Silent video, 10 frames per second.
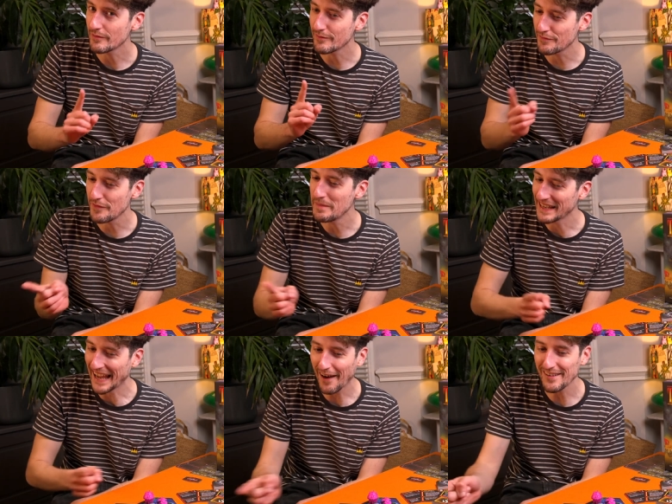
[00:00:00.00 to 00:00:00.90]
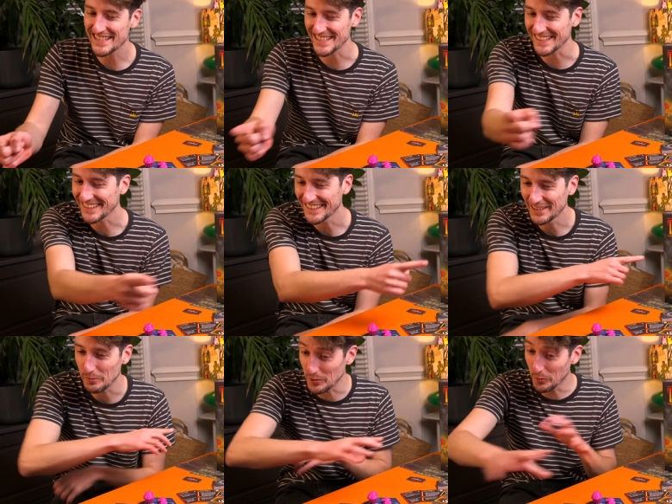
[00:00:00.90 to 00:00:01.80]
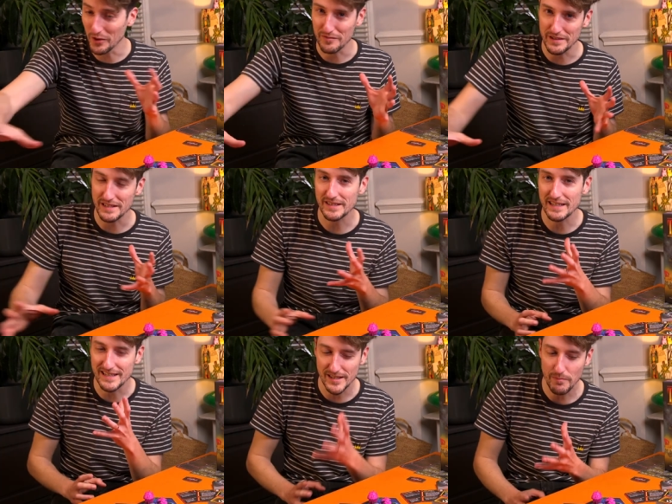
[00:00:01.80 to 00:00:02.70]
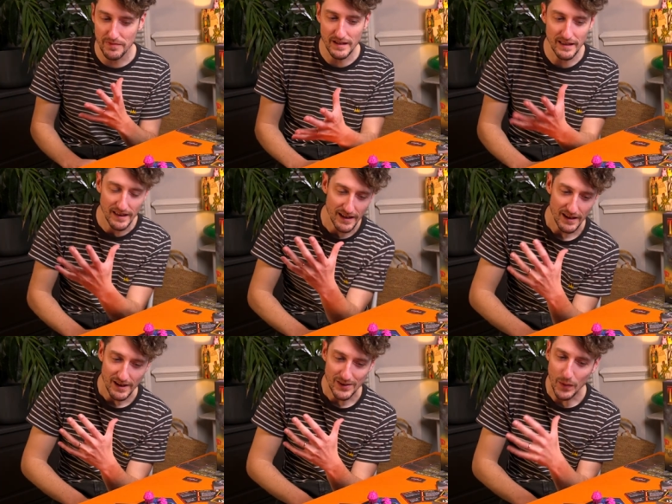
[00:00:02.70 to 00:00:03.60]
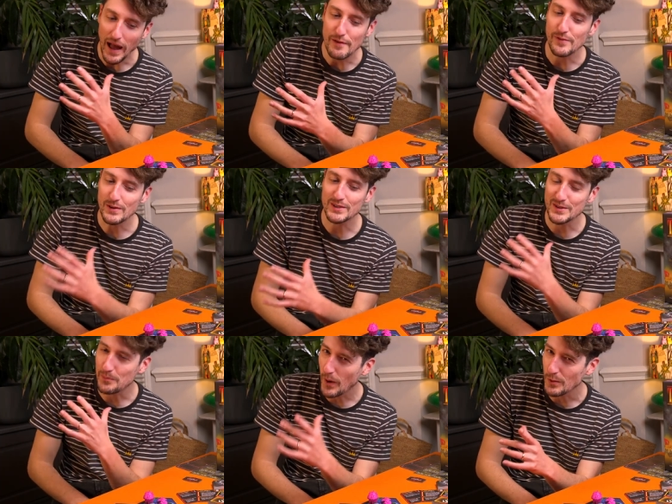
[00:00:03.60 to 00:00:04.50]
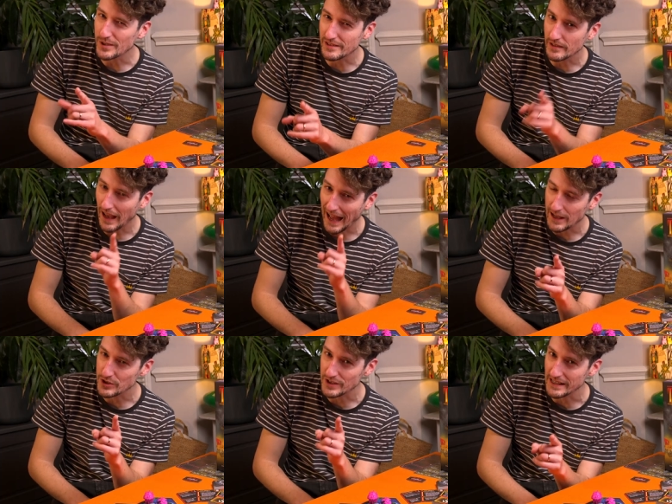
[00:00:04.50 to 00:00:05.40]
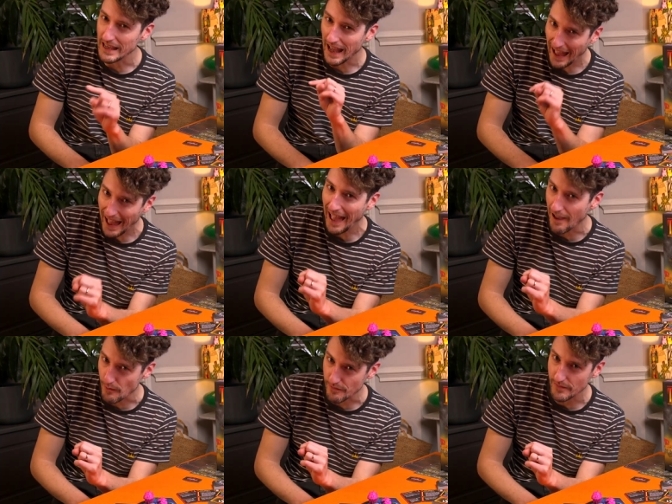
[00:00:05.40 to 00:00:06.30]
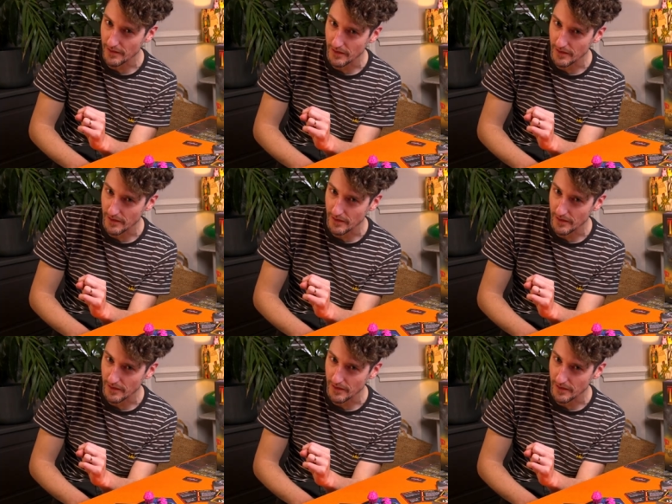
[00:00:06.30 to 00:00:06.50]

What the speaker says: familiarity with all of this is something you're ever supposed to actually have.